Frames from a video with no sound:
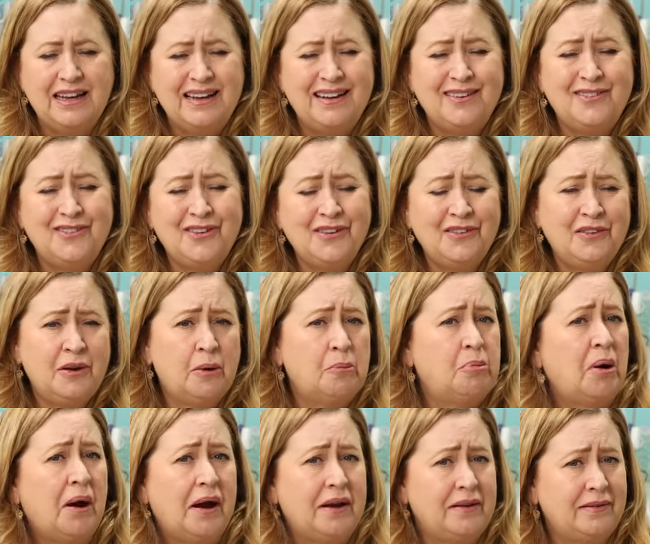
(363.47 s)
It's just they're
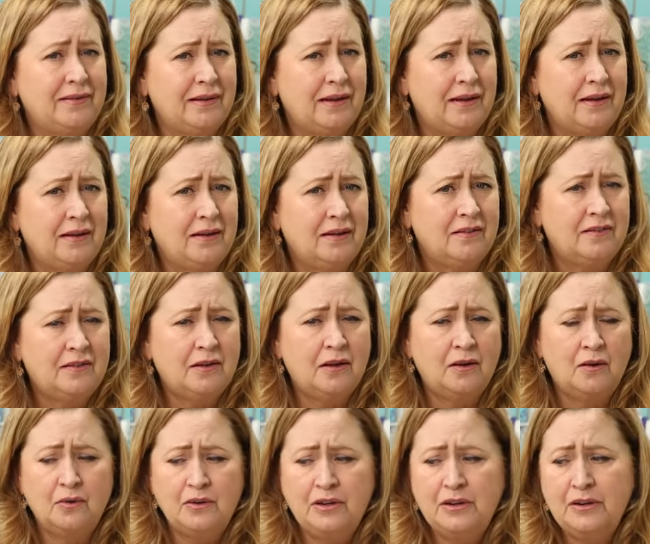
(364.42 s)
pricey,
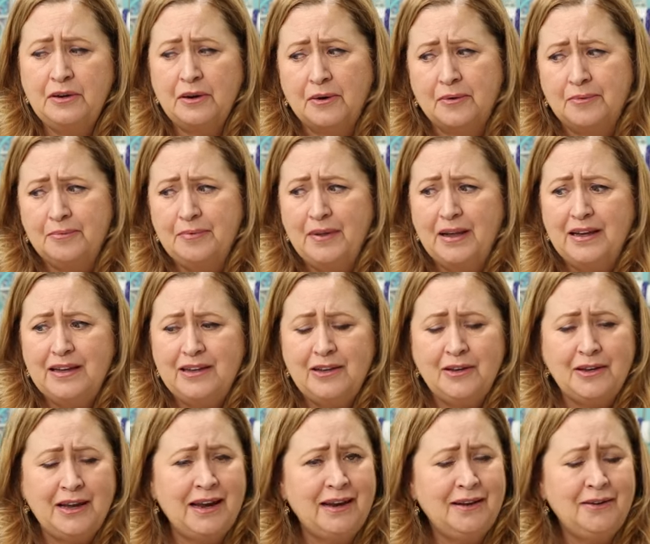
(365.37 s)
so you know,
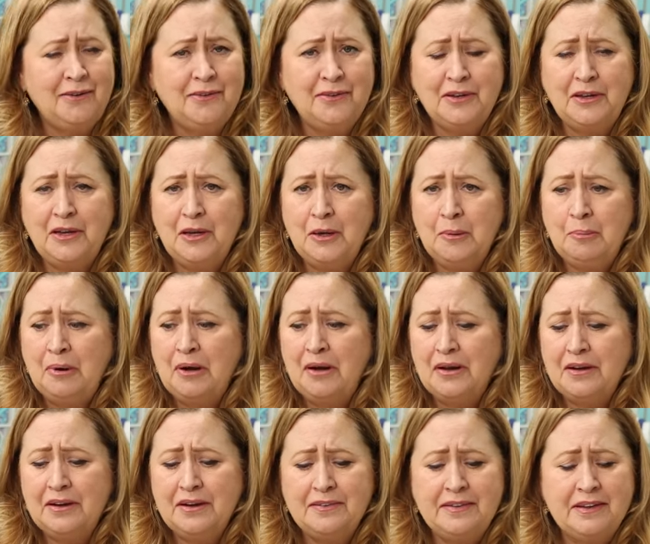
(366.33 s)
you can't use a
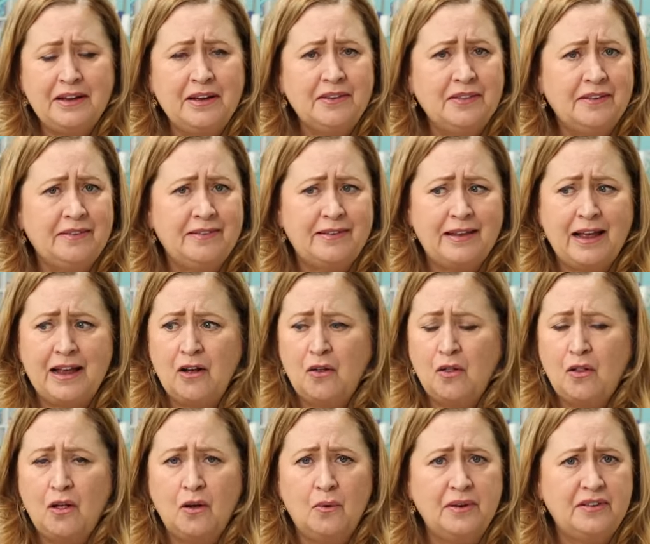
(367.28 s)
coupon because they got the
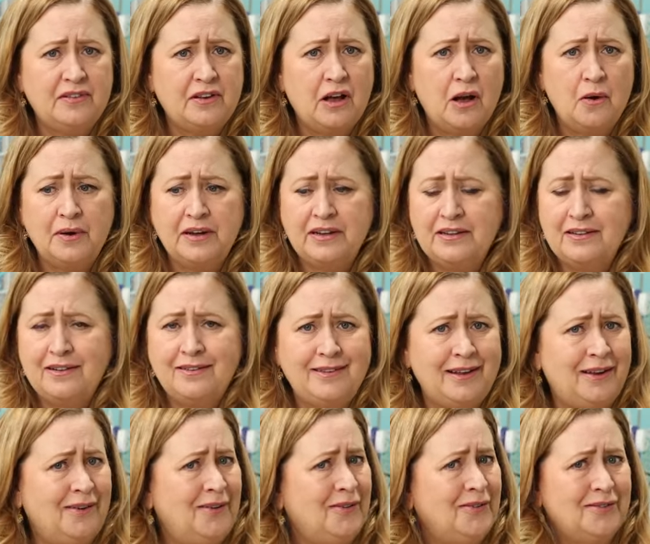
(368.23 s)
sale always going, and the
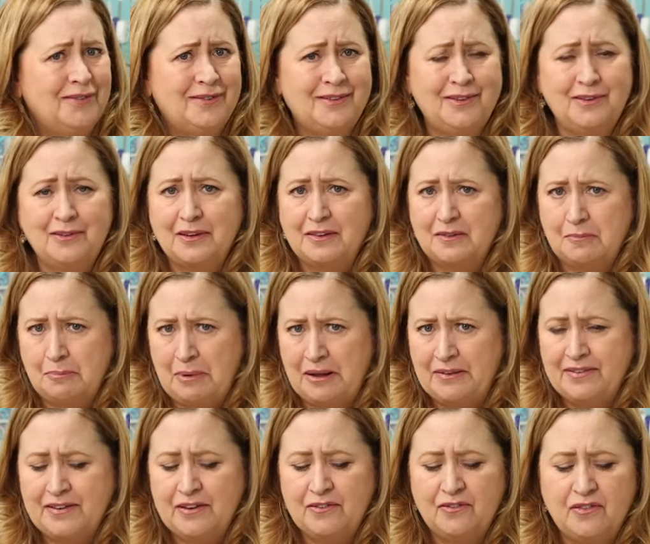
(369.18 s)
sale's still
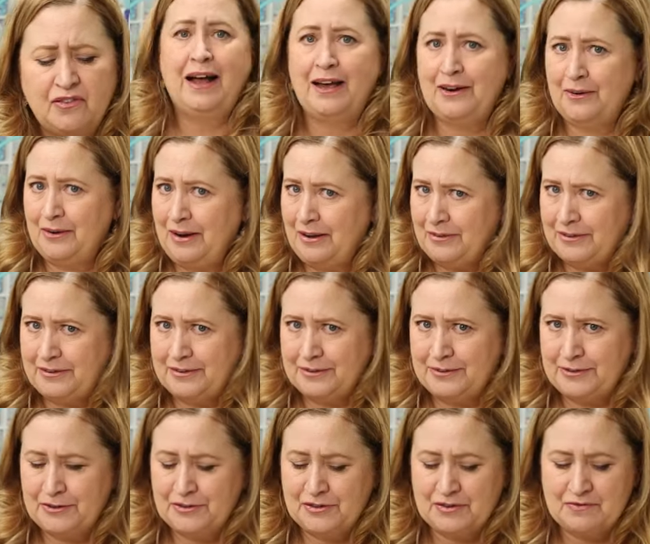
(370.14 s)
expensive. I don't have a
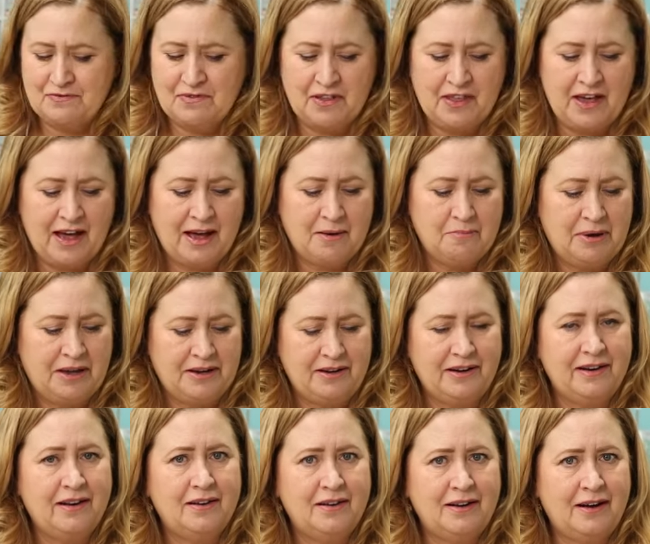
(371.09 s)
solution for that,
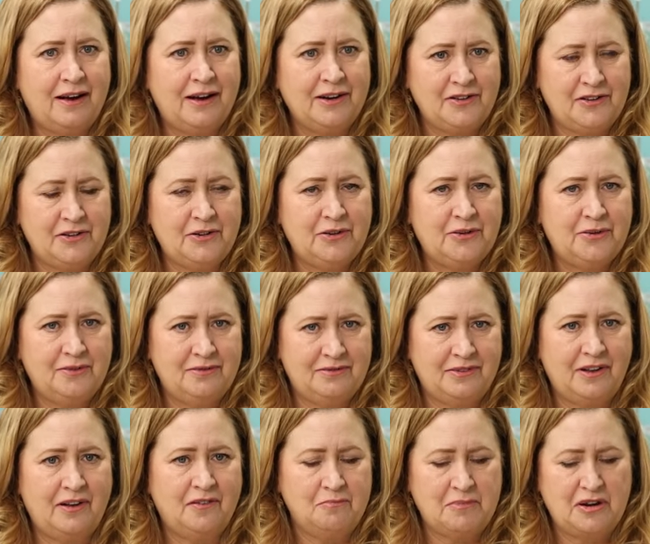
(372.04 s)
but I do
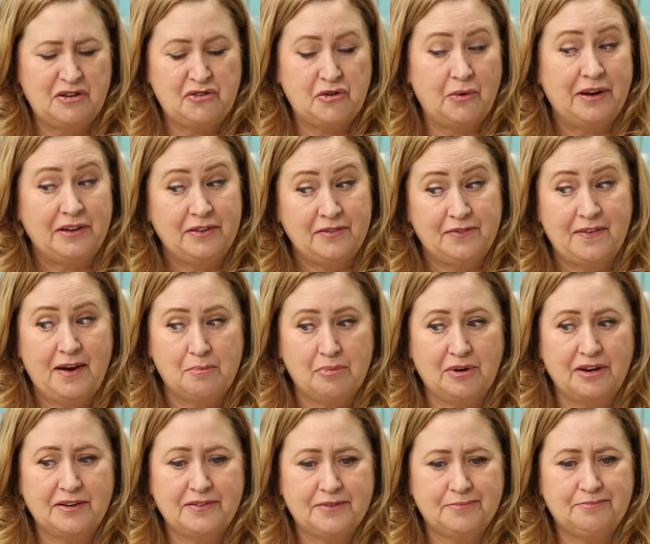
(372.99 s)
love my Joann's
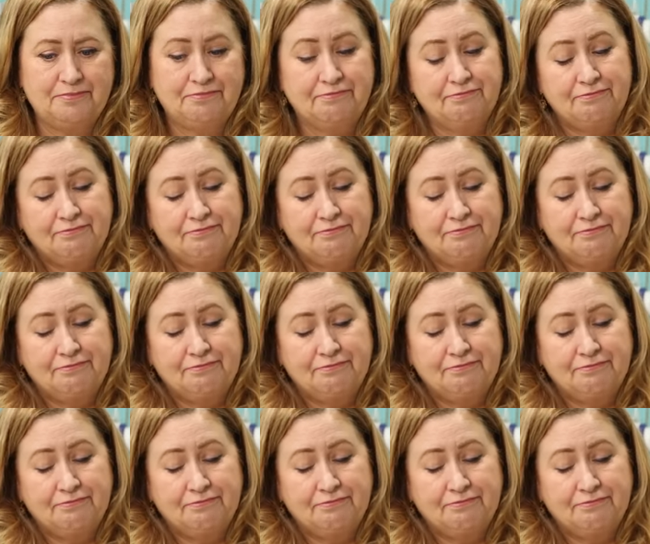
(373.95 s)
fabrics.